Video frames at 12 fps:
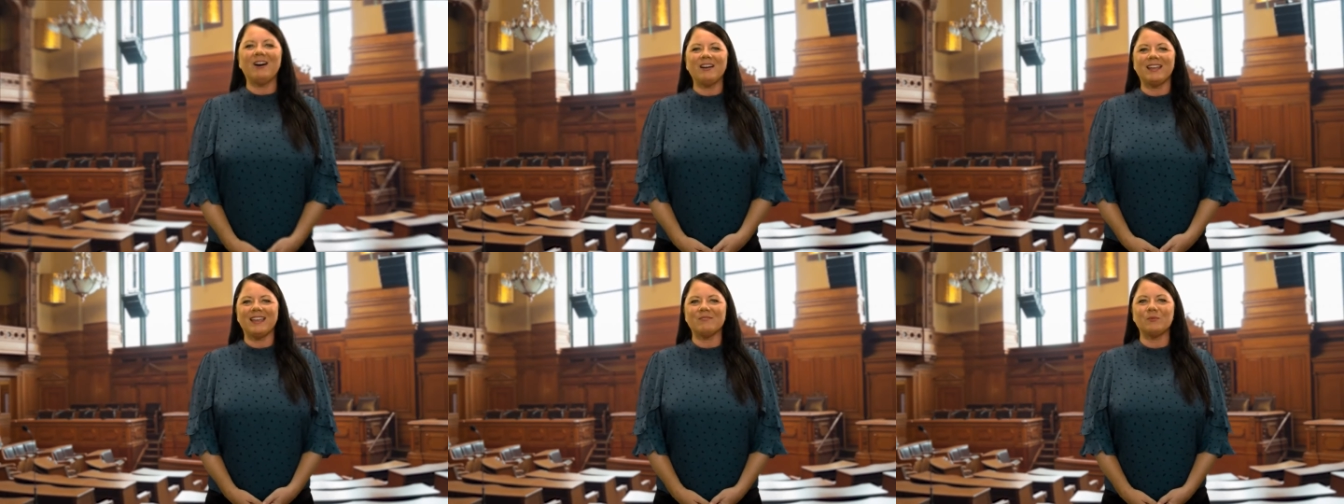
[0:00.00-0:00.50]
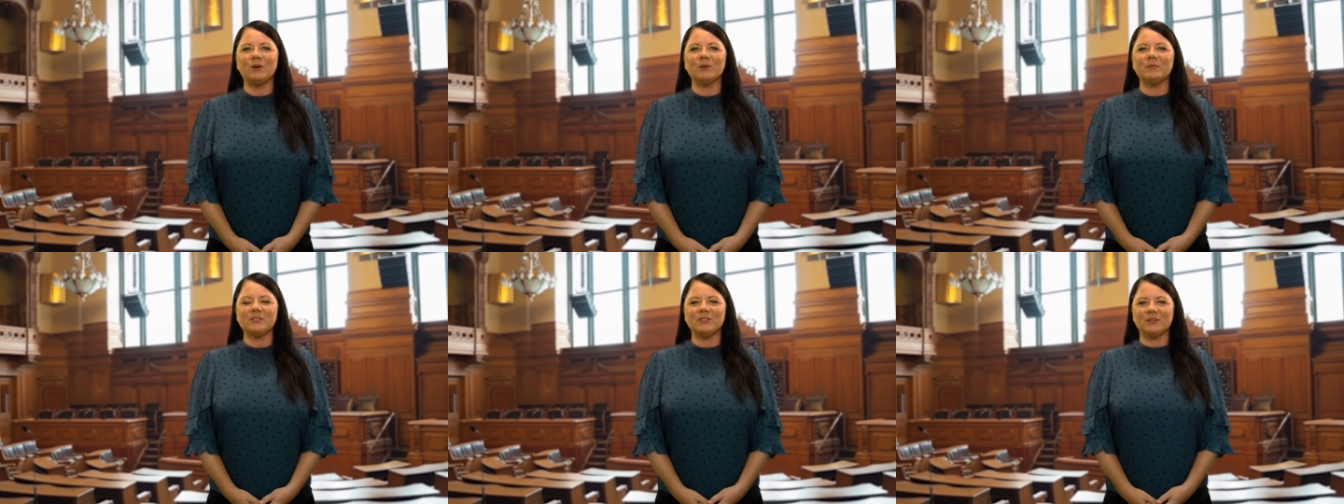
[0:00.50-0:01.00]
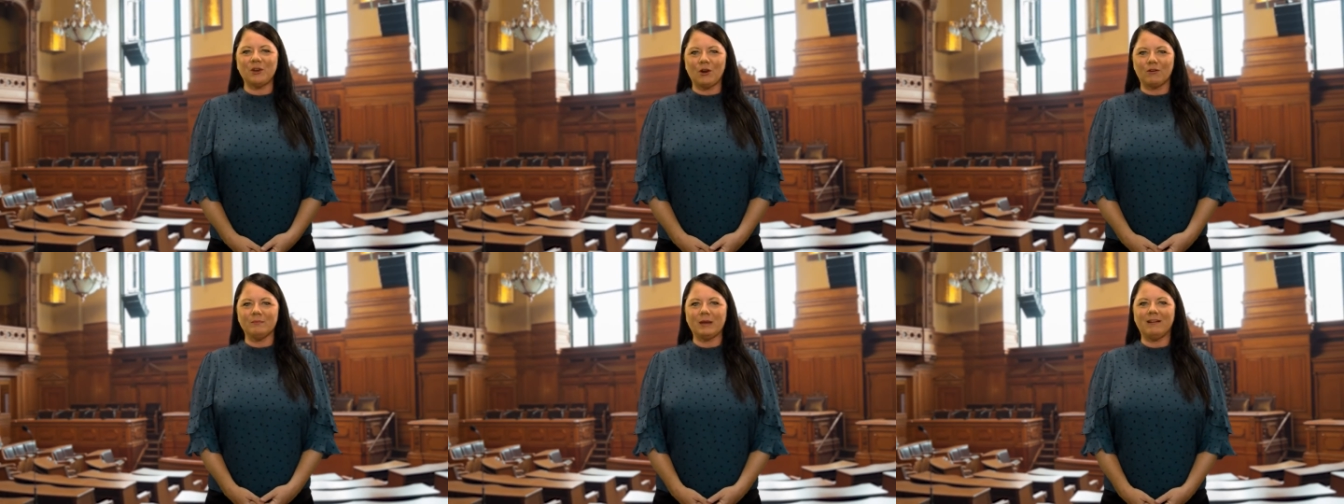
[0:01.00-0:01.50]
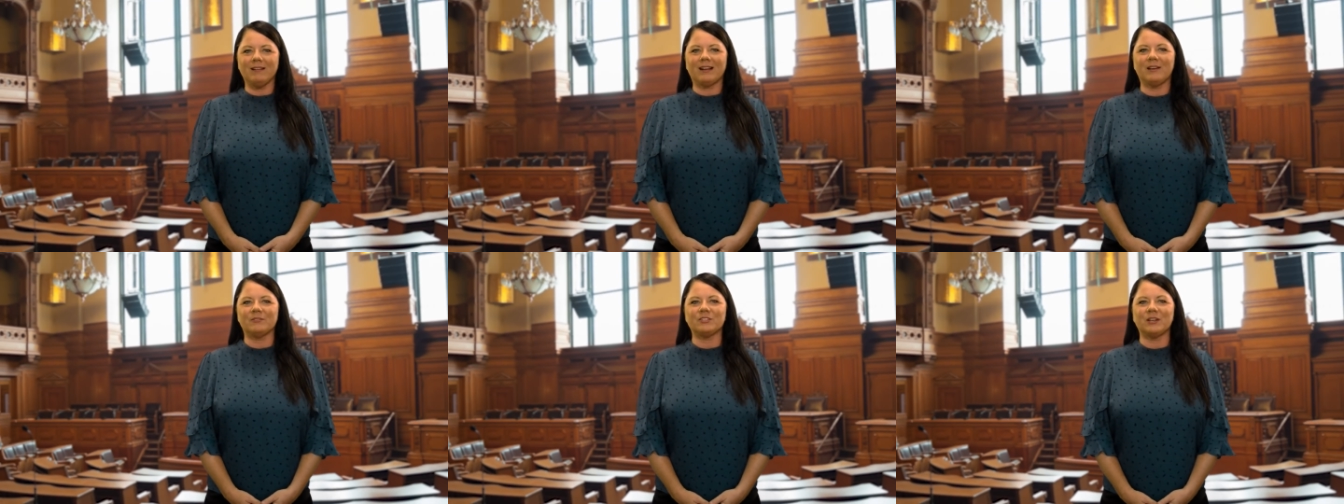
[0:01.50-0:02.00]
Hi, and welcome to the Corrine
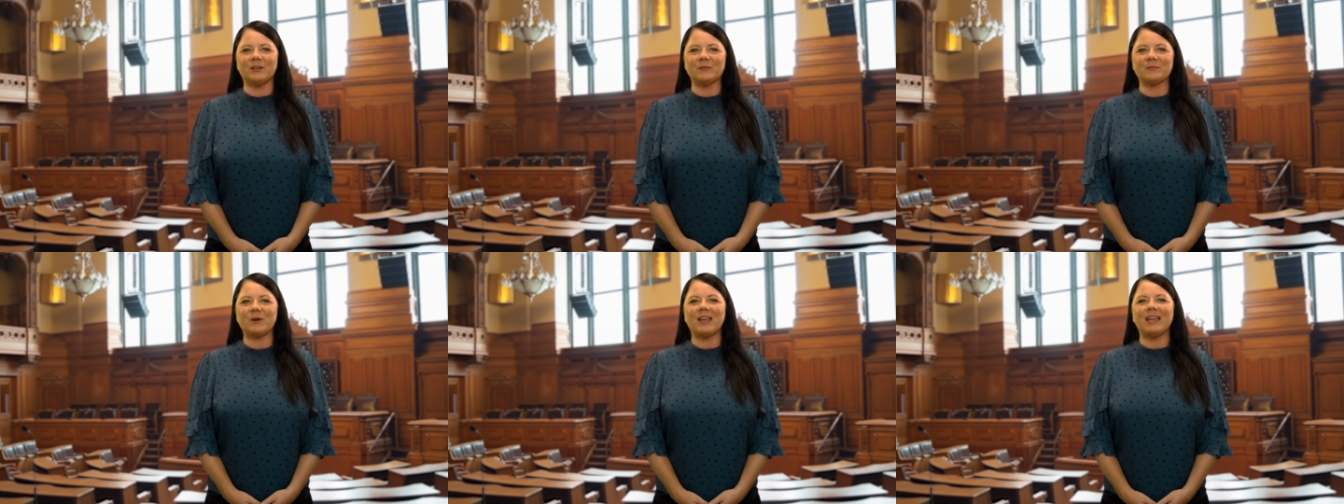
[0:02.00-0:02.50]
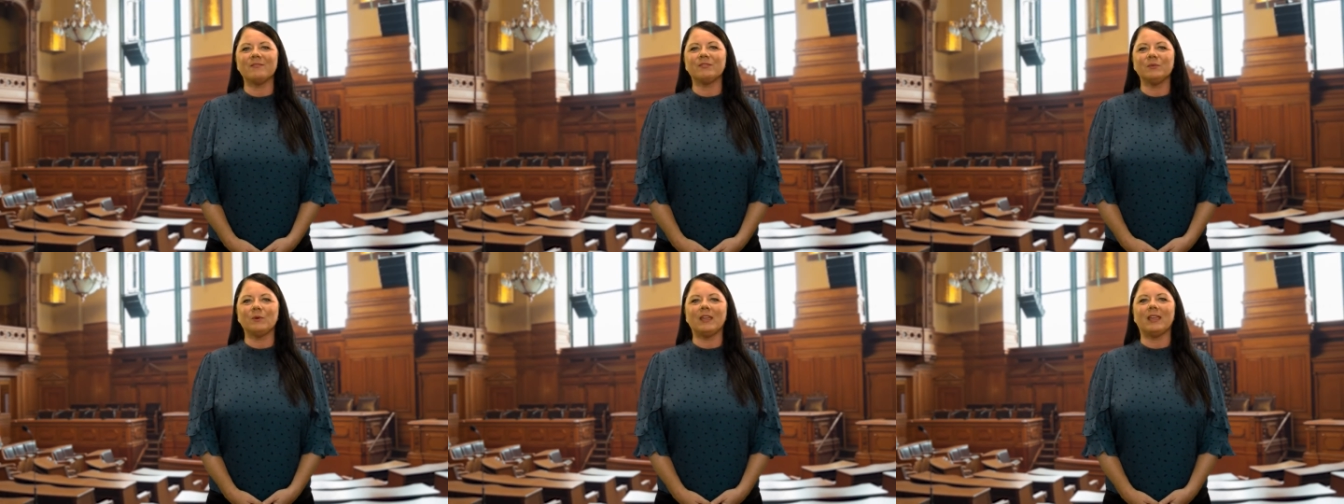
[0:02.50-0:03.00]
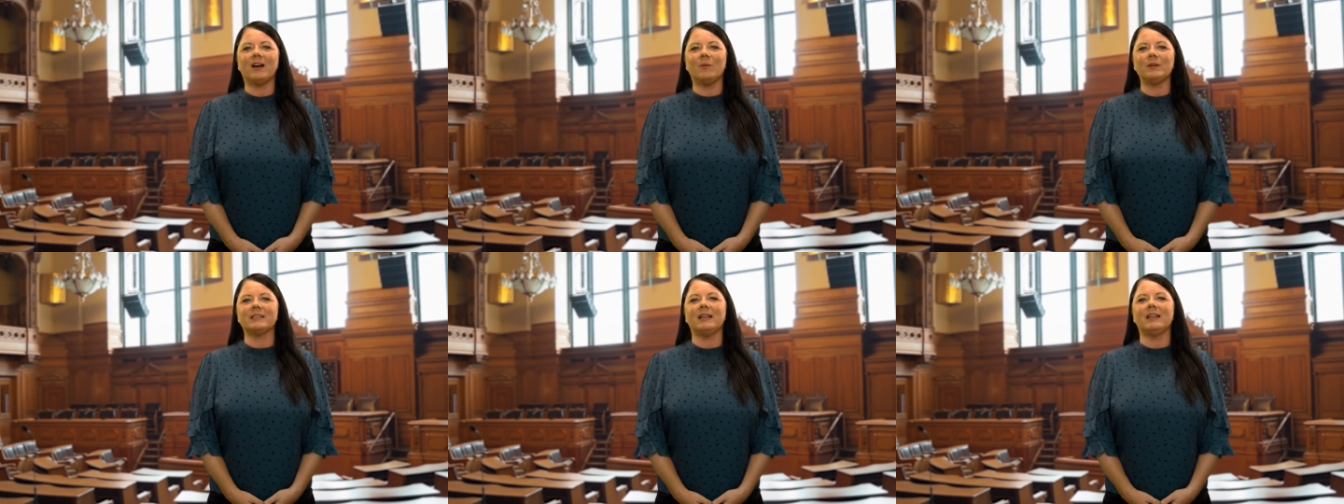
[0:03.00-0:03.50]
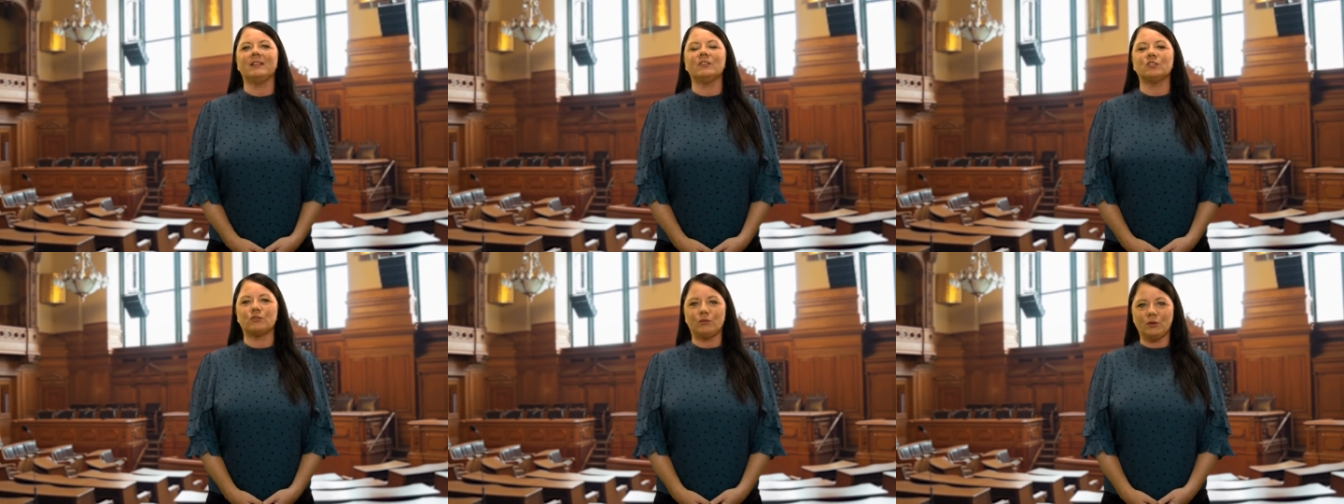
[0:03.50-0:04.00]
Barraclough Show, where every week I'll be telling the
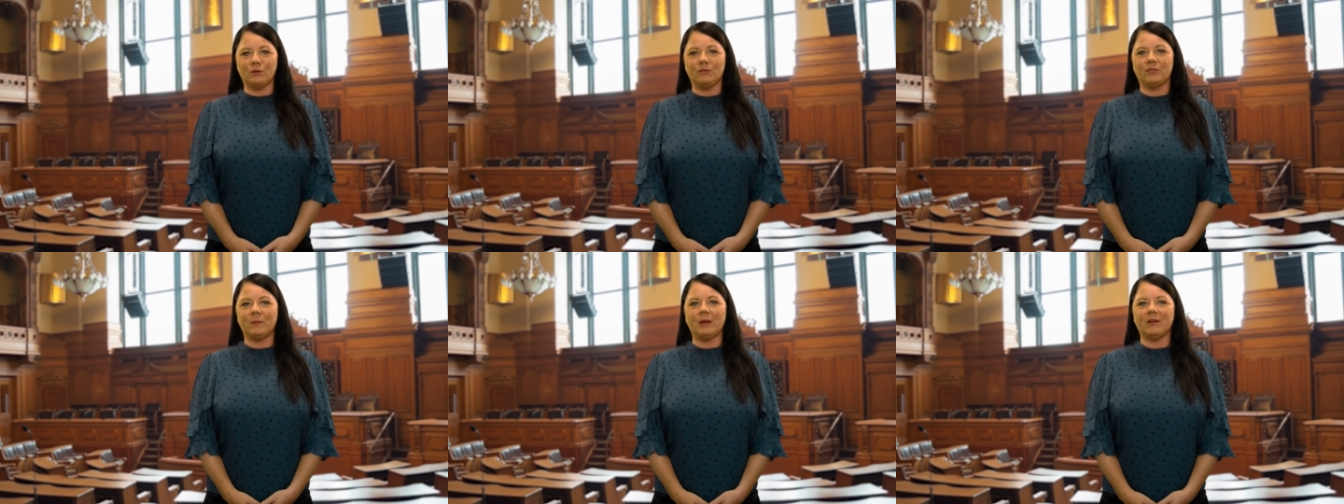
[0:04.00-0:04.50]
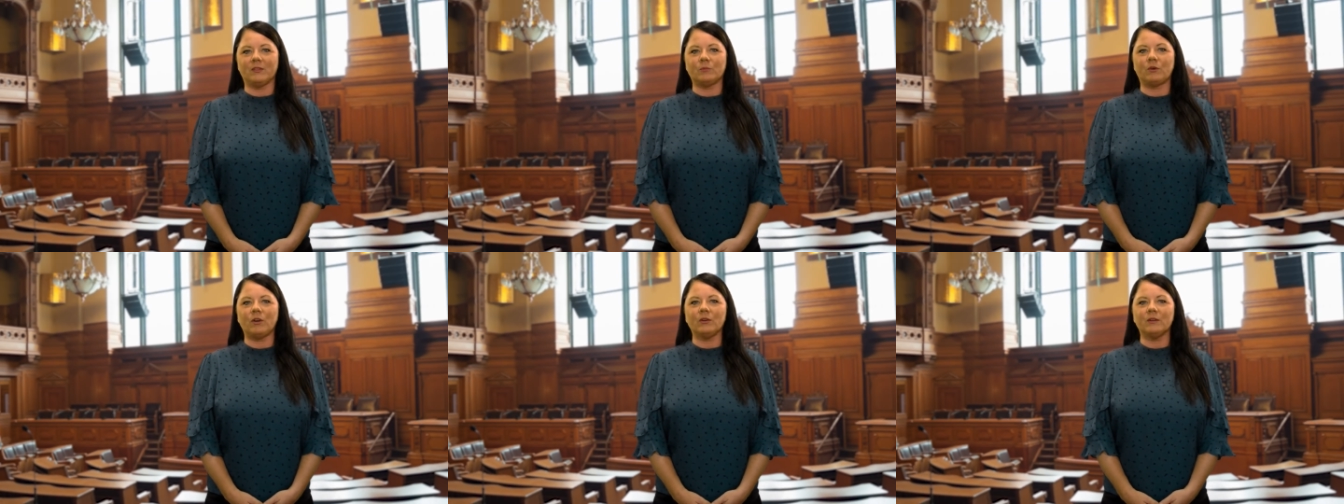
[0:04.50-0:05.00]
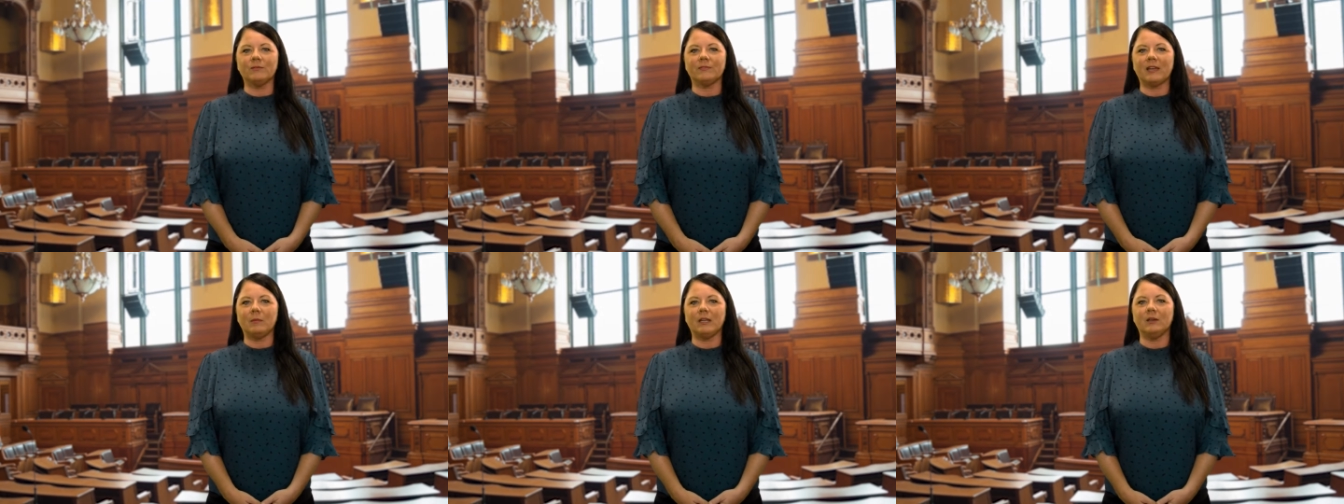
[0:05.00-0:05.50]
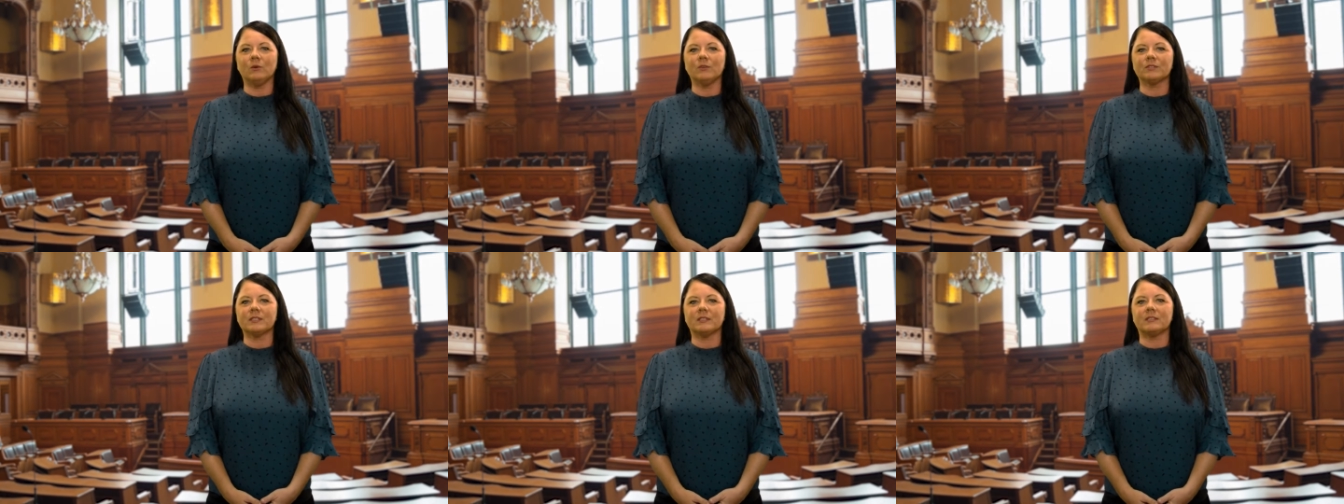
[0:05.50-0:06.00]
truth about the broken family law
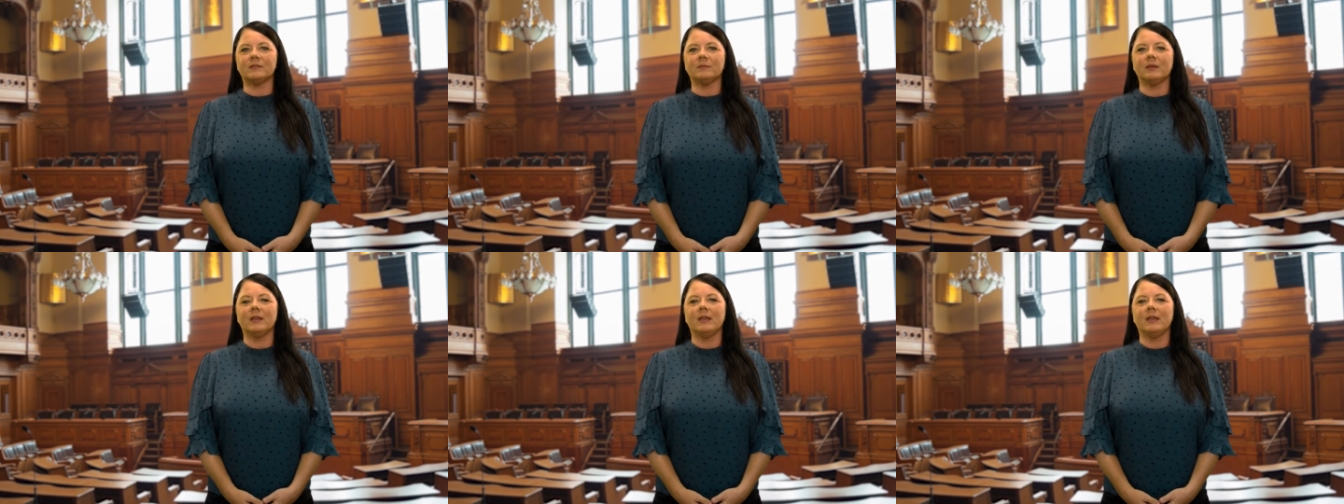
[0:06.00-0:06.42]
system,